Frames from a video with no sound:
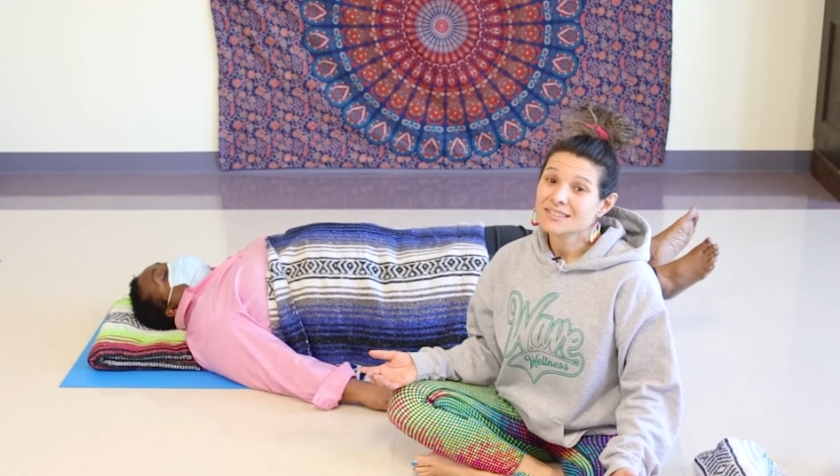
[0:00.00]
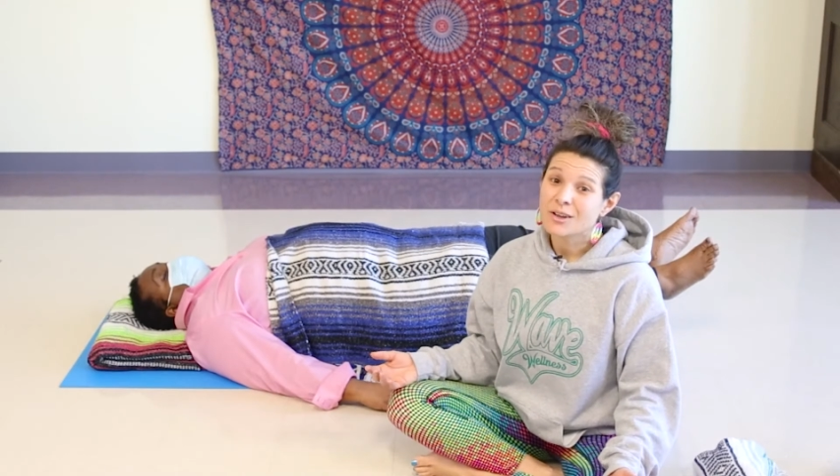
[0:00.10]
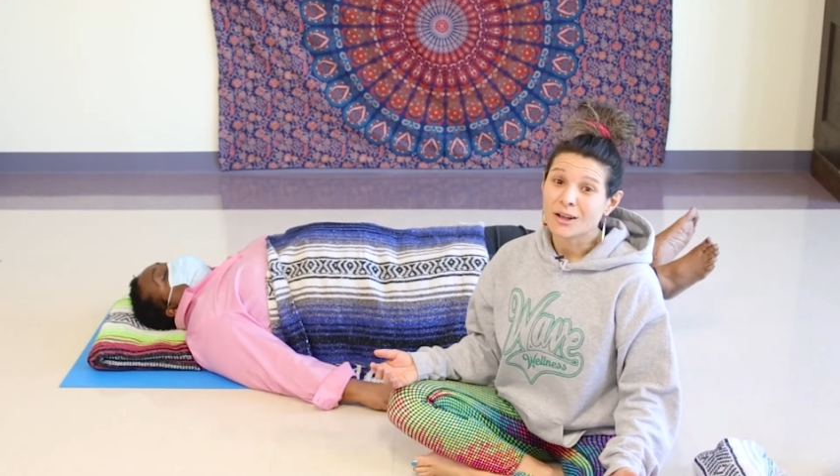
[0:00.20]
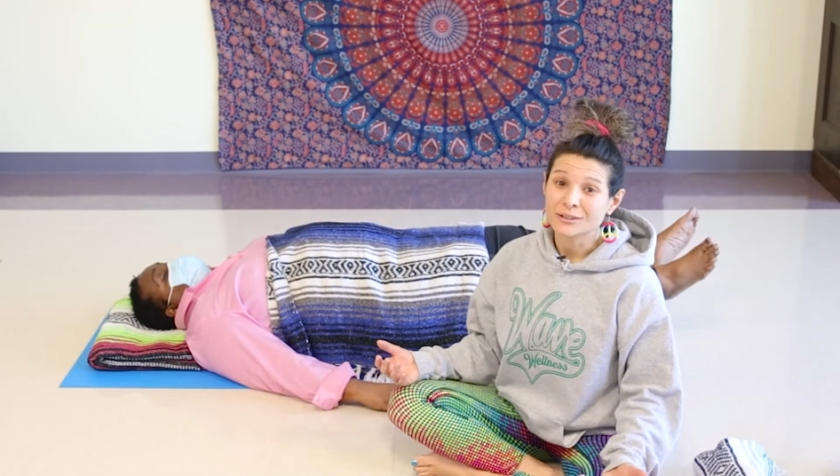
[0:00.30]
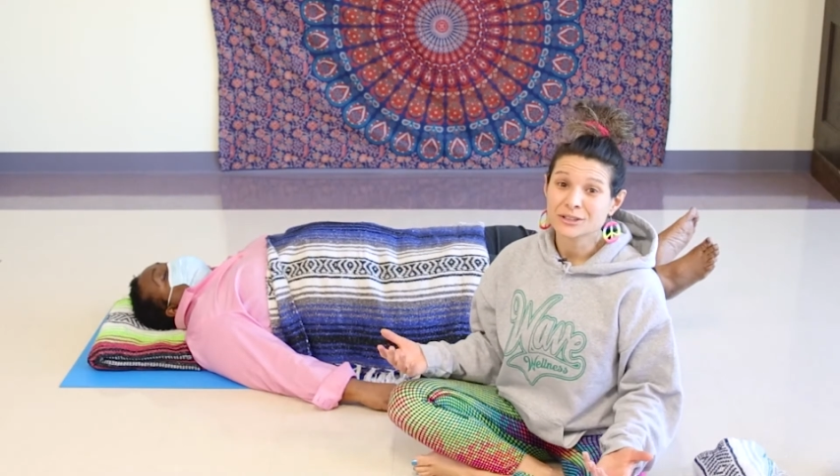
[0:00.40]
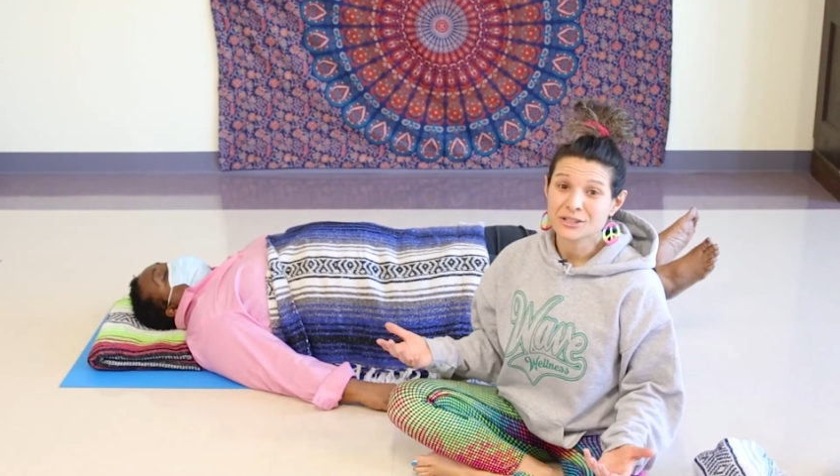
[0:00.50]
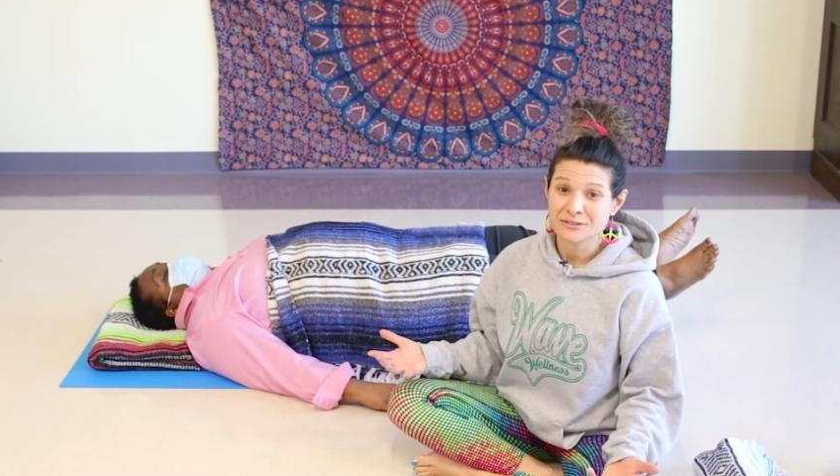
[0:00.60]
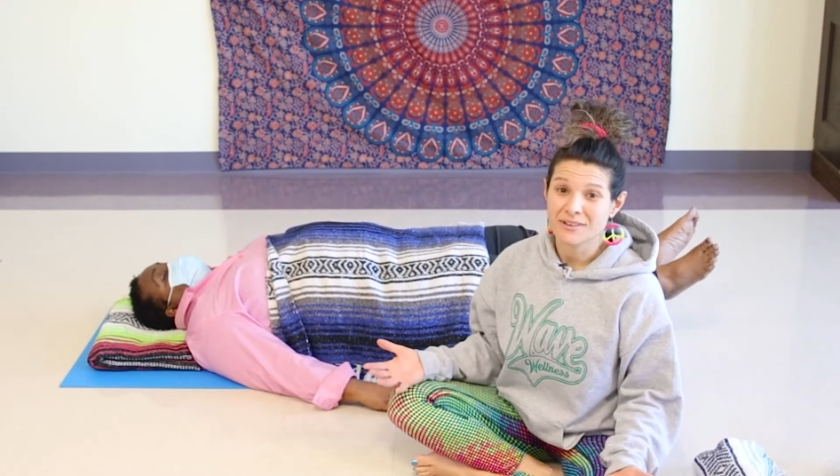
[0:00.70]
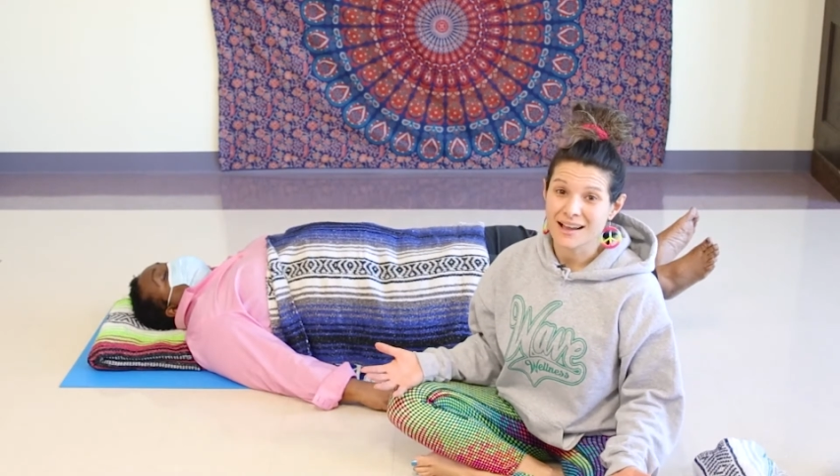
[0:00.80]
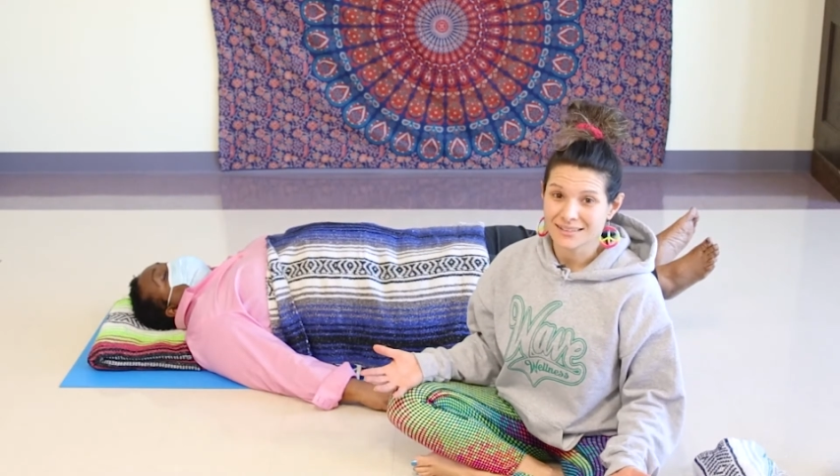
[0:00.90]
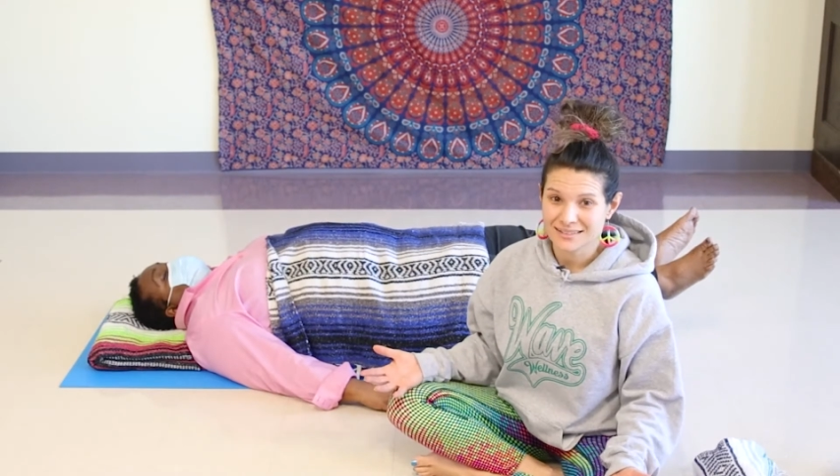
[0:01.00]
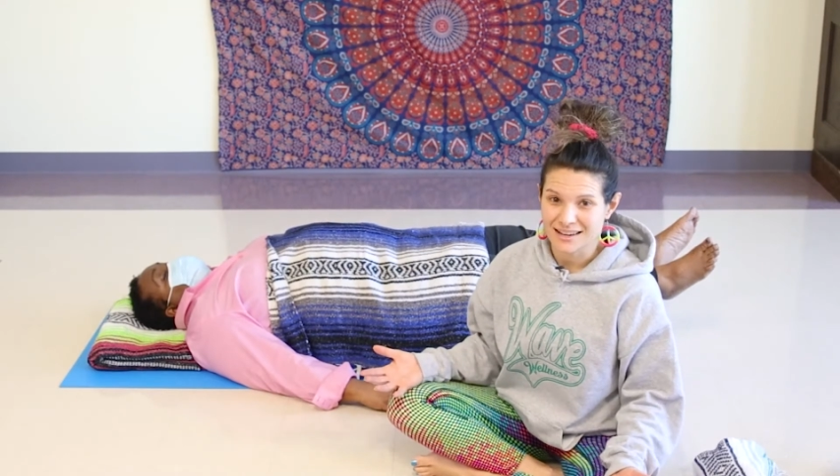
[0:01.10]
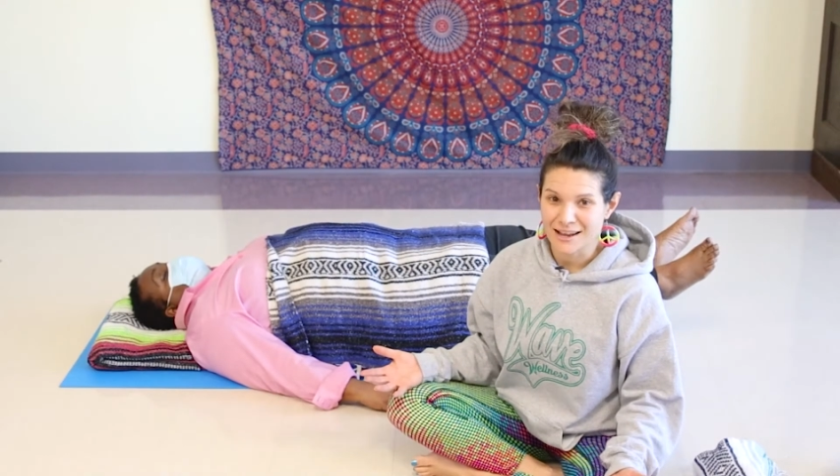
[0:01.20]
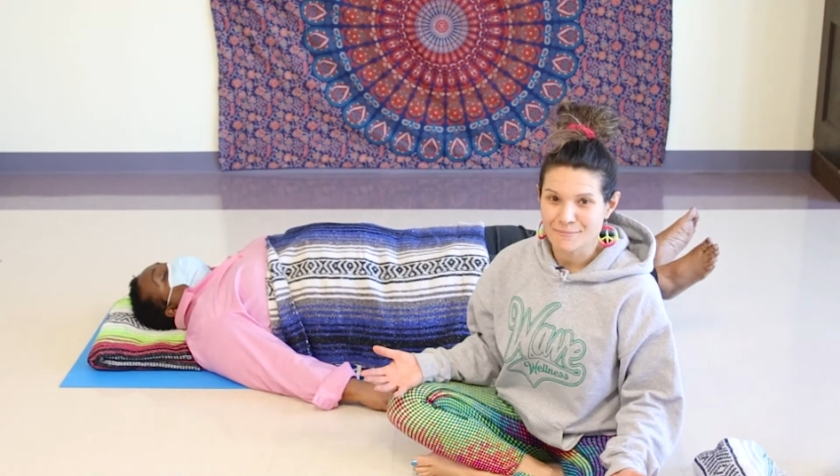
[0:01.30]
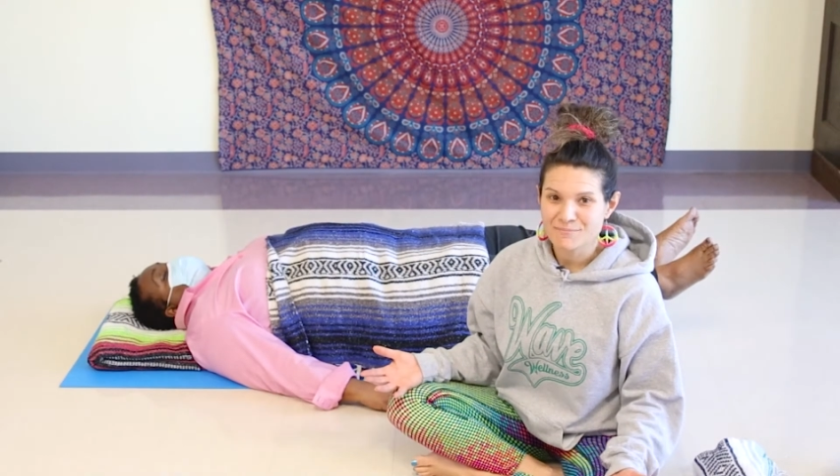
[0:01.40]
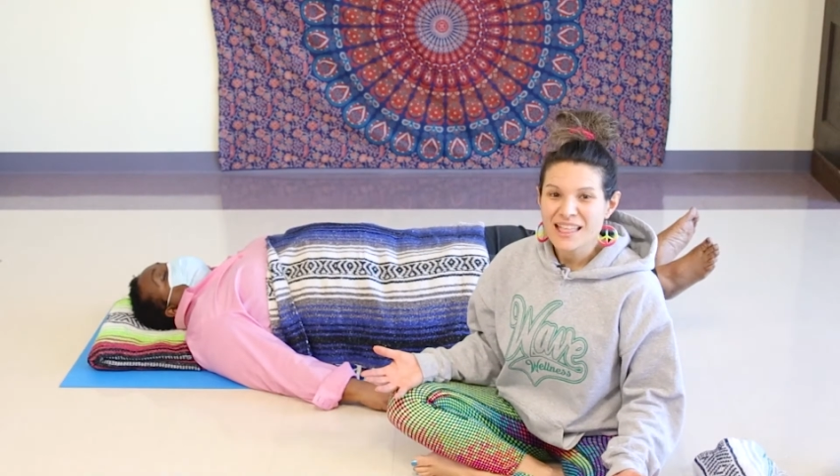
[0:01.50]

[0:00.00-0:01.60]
is called Shavasana.